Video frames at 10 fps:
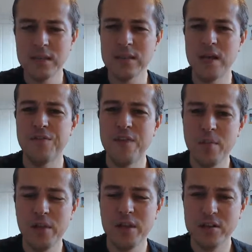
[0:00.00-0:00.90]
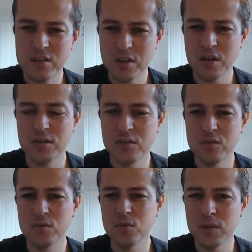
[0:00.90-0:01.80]
then family are starting to
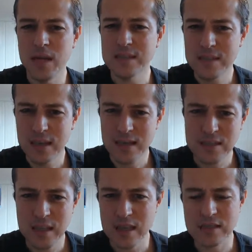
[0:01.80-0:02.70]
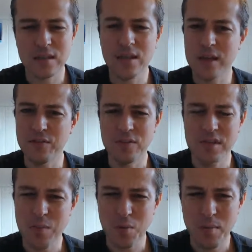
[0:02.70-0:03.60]
do less and less kids. Like for
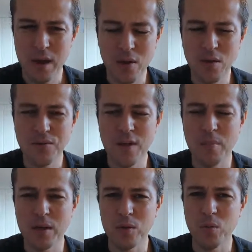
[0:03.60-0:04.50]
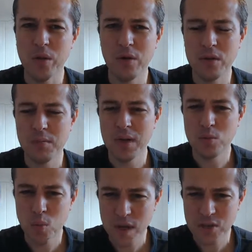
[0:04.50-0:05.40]
example, my own family, we only made
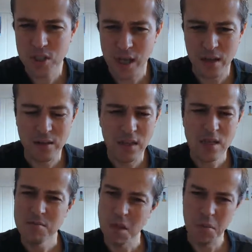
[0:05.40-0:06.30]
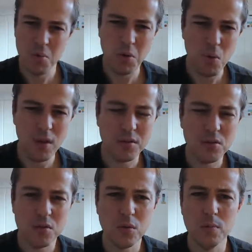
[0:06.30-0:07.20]
one child. Maybe we wanted
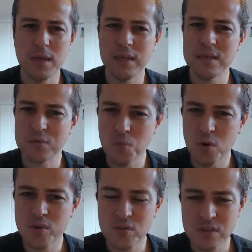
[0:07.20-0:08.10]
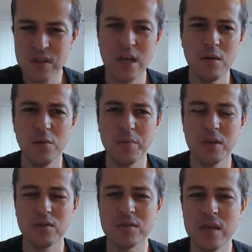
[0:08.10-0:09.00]
two, but it's more sustainable,
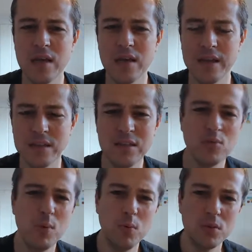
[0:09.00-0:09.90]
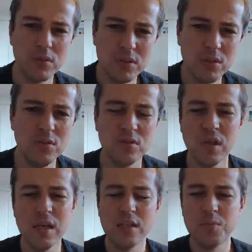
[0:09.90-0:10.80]
because then like this we will reduce the